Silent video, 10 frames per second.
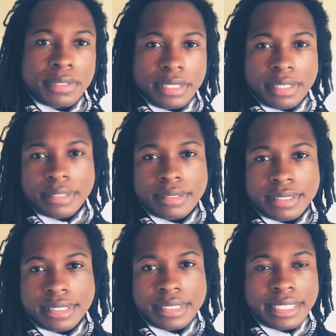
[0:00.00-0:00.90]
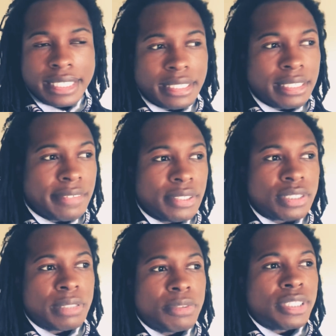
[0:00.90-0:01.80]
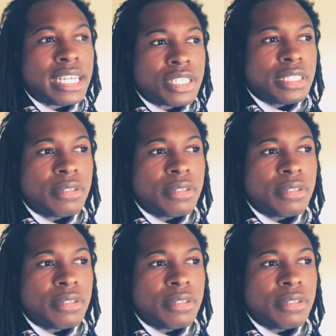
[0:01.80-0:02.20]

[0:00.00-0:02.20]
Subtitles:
You know, they could even lose some attraction